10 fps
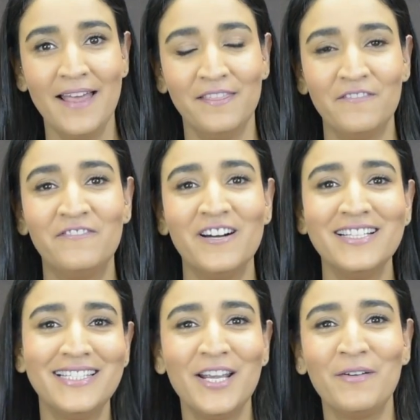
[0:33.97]
The
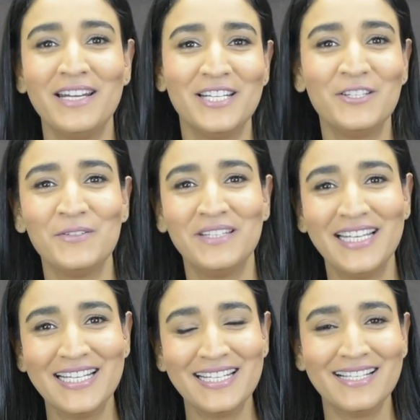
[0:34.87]
first ingredient you
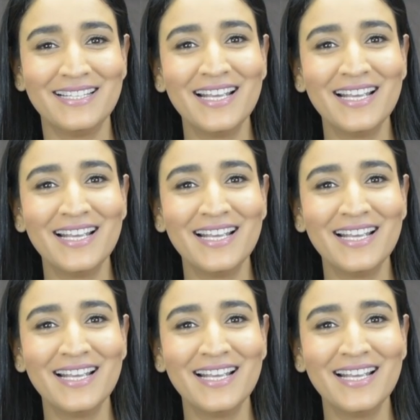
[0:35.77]
need is